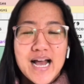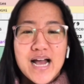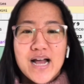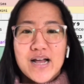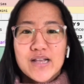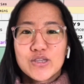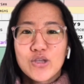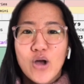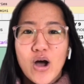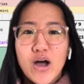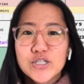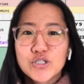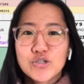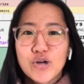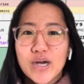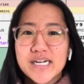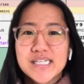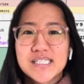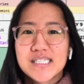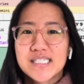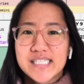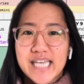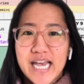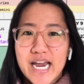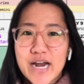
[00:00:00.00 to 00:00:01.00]
Not trying to
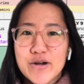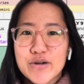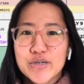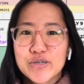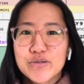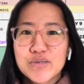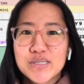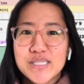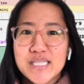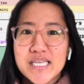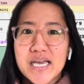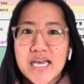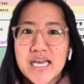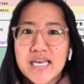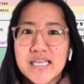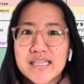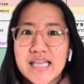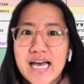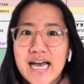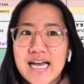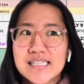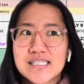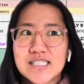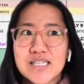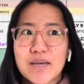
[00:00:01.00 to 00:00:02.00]
scare you and thinking
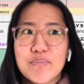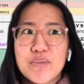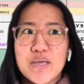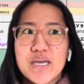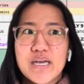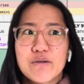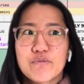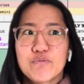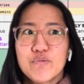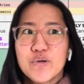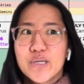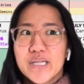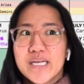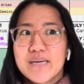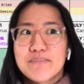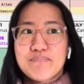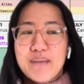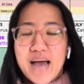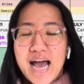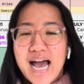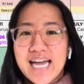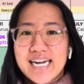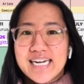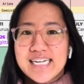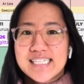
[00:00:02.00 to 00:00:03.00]
that something really
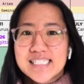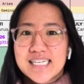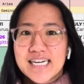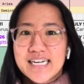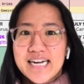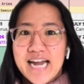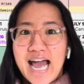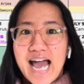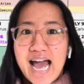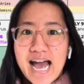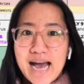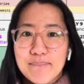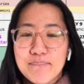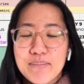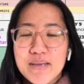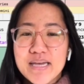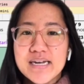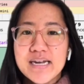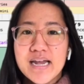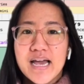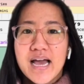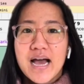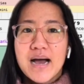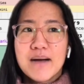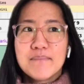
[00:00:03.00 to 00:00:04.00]
bad is going to happen,
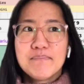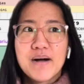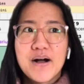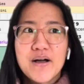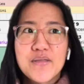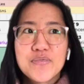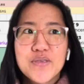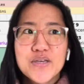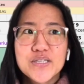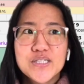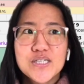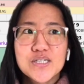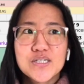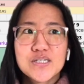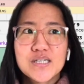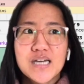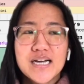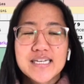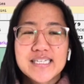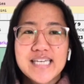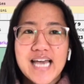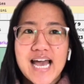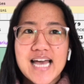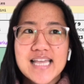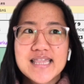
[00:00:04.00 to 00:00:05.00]
but this is
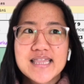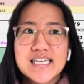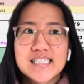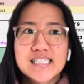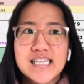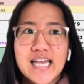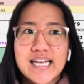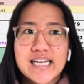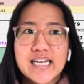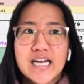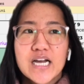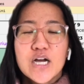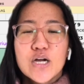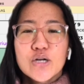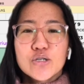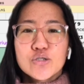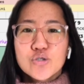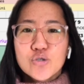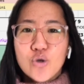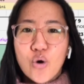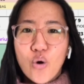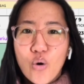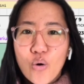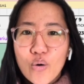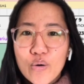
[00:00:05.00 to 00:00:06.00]
again this like
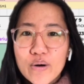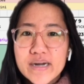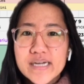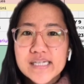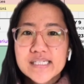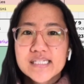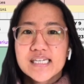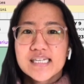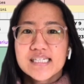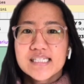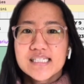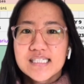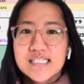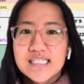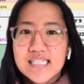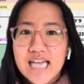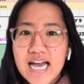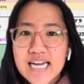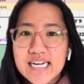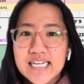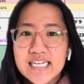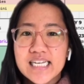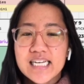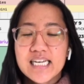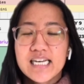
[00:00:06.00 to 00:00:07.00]
Taurus,
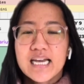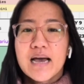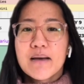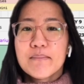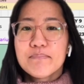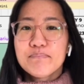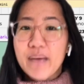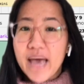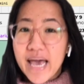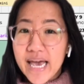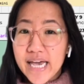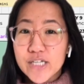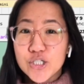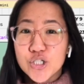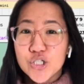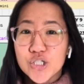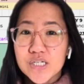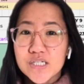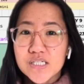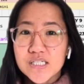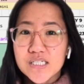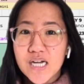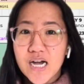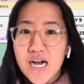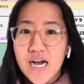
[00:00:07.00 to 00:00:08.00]
steady,
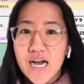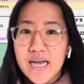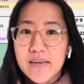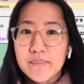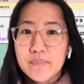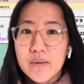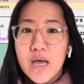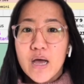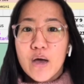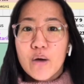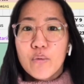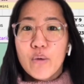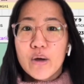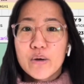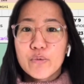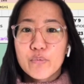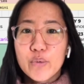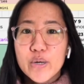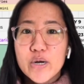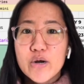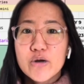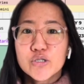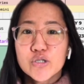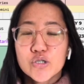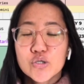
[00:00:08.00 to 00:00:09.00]
patient time when we
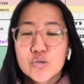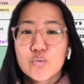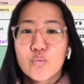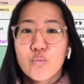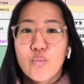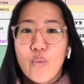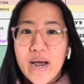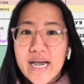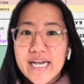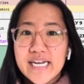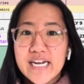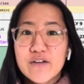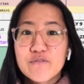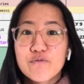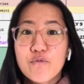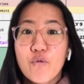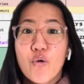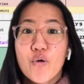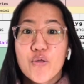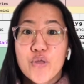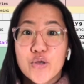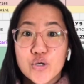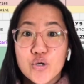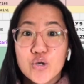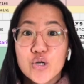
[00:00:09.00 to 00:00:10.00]
are just waiting for
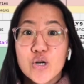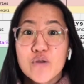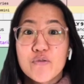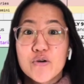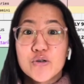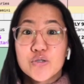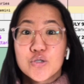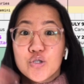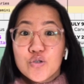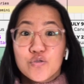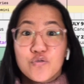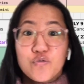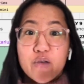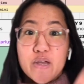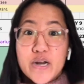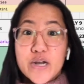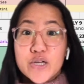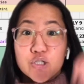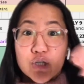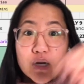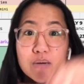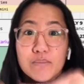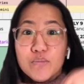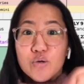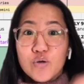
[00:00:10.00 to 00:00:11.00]
the universe to finish
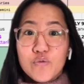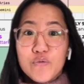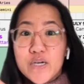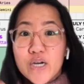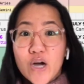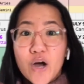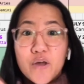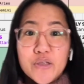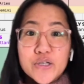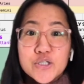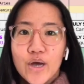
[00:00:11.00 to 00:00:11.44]
moving all the